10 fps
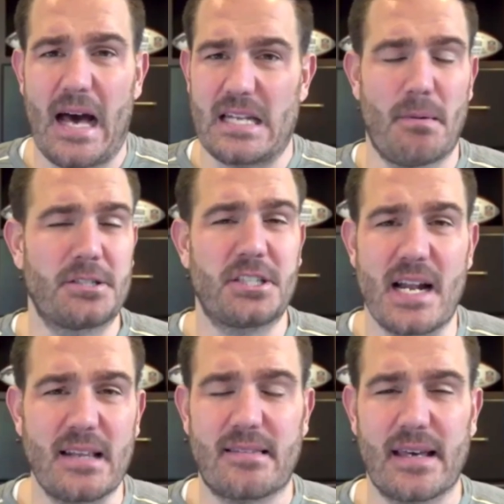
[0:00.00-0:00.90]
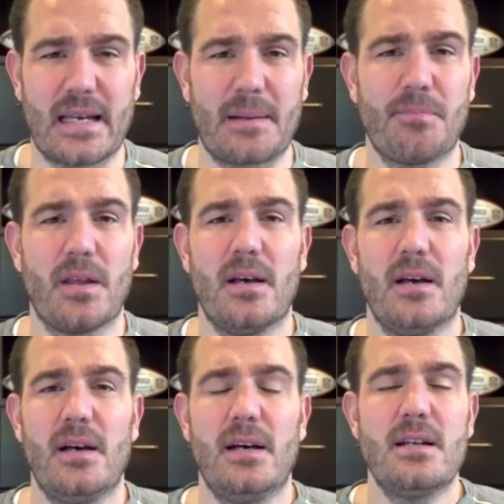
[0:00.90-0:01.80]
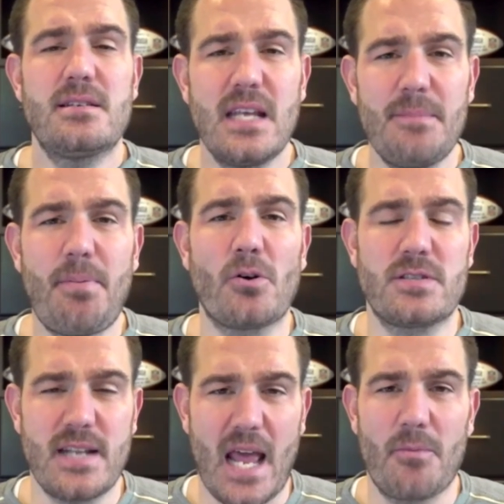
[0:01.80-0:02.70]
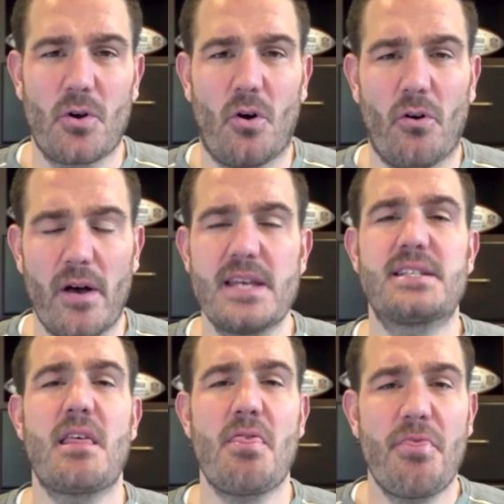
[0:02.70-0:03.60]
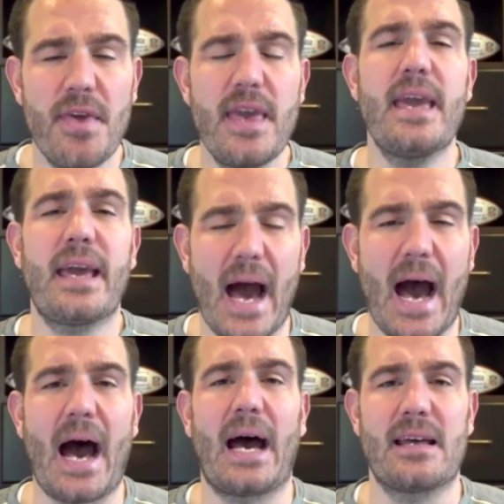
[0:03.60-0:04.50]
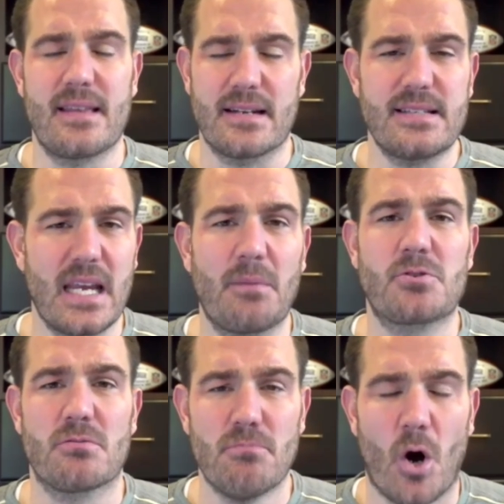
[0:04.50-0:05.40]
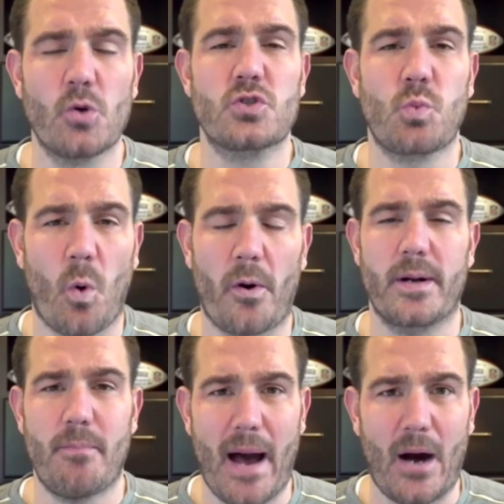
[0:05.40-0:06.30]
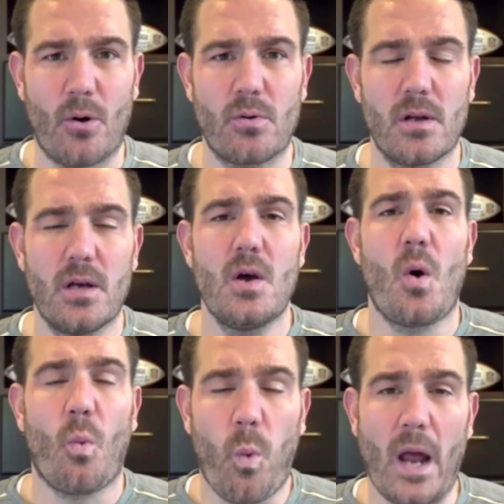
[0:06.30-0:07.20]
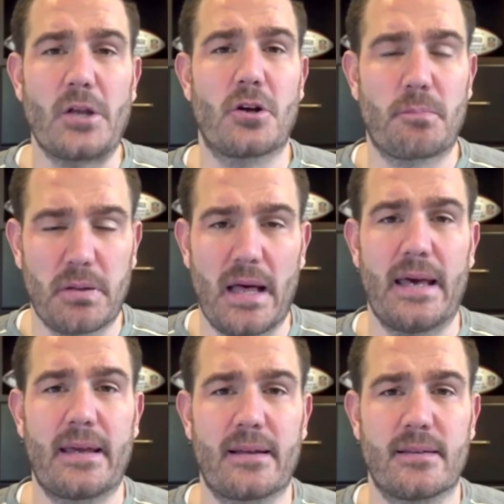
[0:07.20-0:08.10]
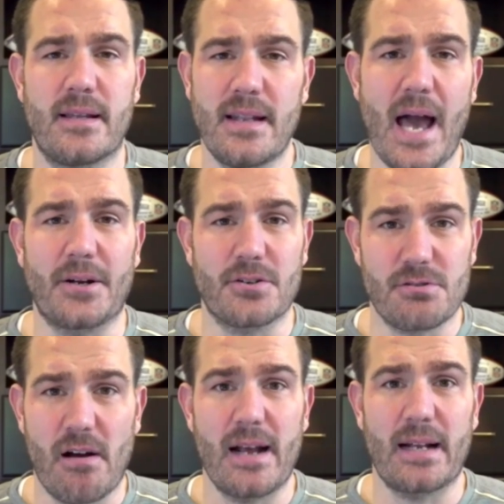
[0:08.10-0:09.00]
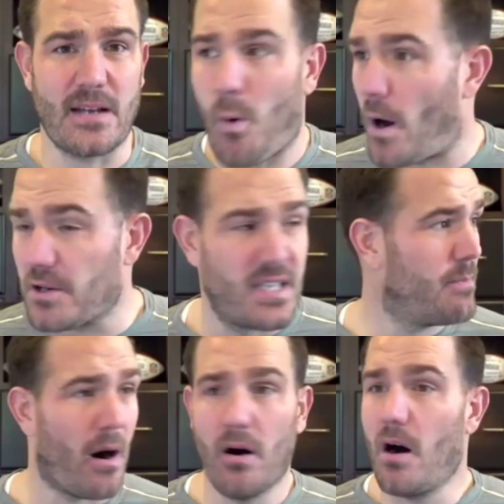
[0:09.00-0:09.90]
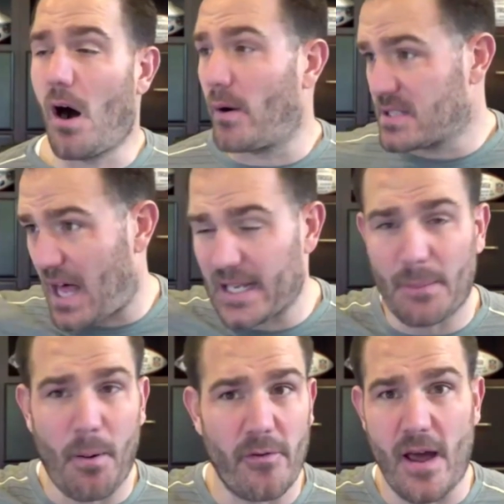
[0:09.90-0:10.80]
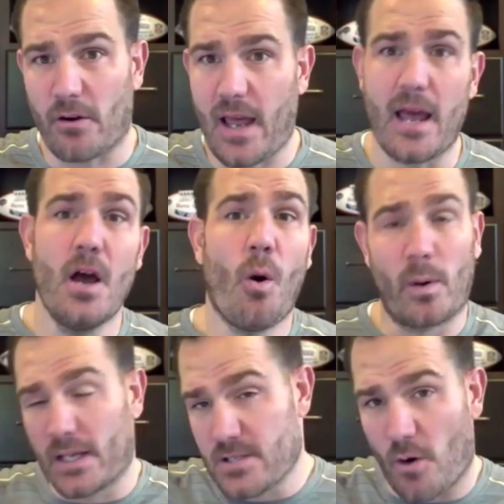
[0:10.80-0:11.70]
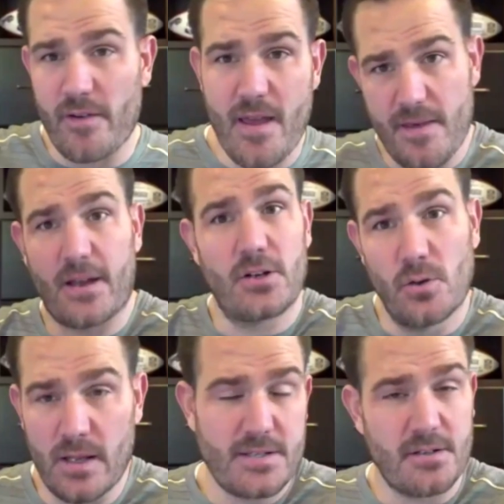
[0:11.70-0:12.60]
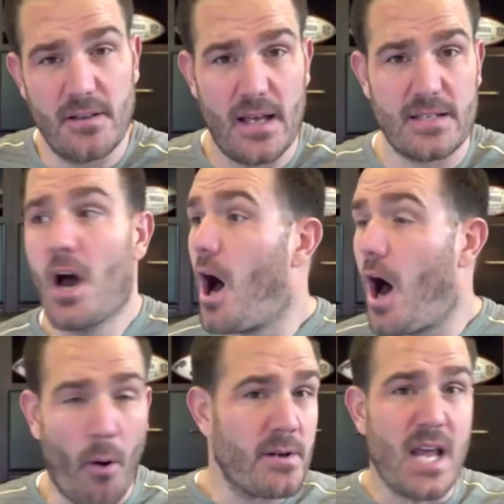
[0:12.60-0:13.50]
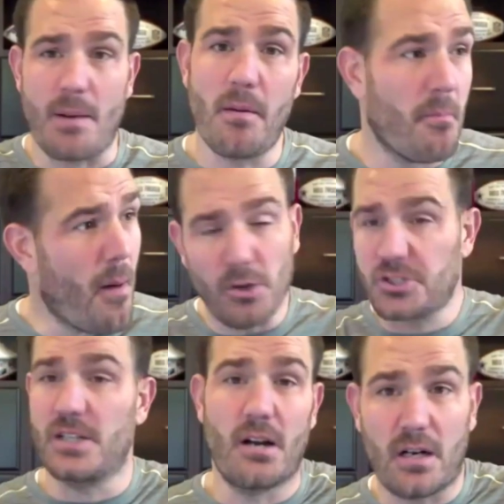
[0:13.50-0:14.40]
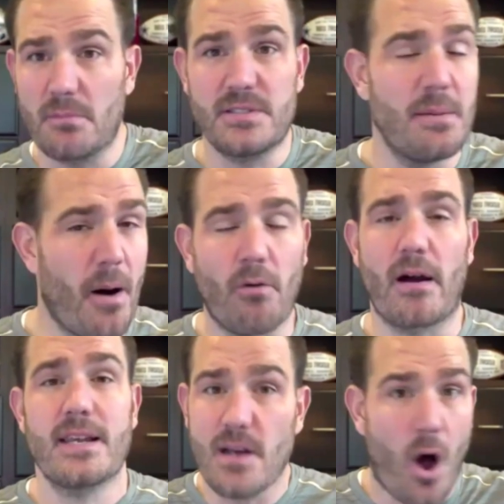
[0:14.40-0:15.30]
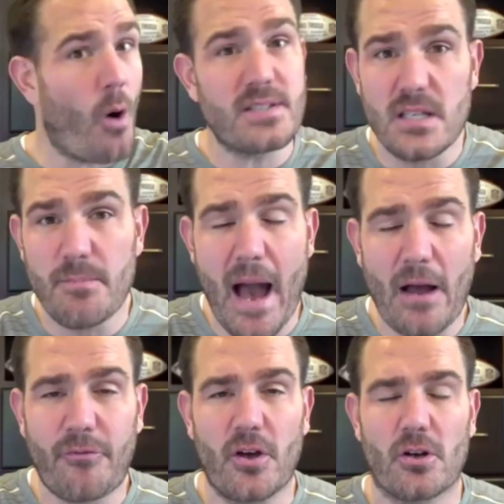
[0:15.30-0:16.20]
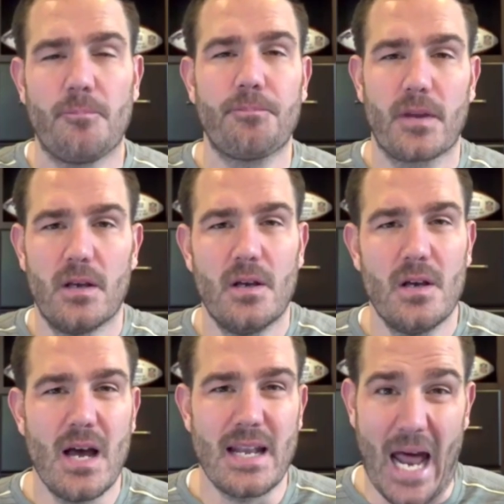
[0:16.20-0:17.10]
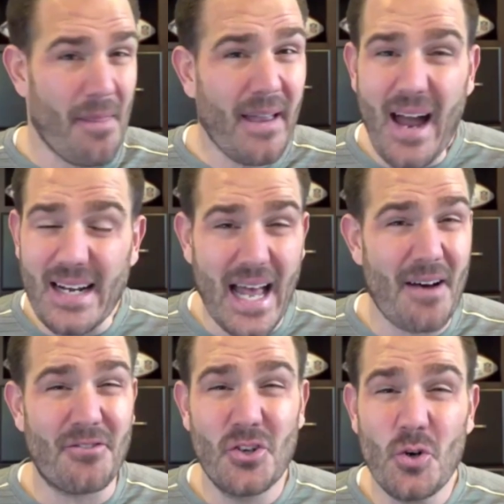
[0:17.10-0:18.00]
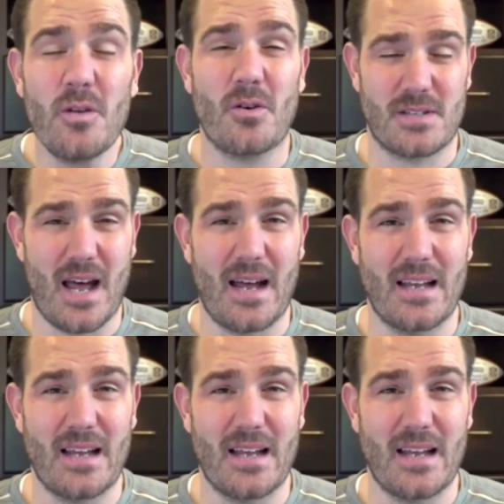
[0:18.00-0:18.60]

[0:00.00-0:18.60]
as much as anything. Deebo Samuel is the guy that teams are most worried about when you're playing the Niners, right? It's like, where's Deebo? Oh, he's lined up over there. Okay, when he's over there, they could do this or this. Oh, he's coming in motion. Here comes Debo. Right. He's always in the backfield. Now they kind of have two of those